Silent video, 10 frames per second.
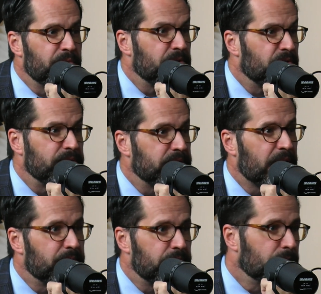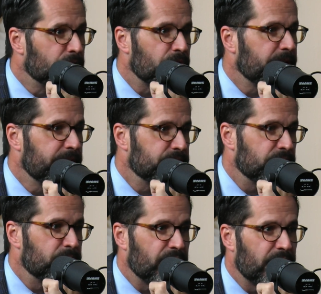with a long time ago, creating a
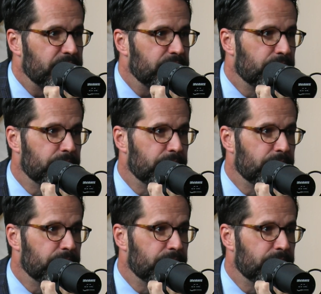certain product.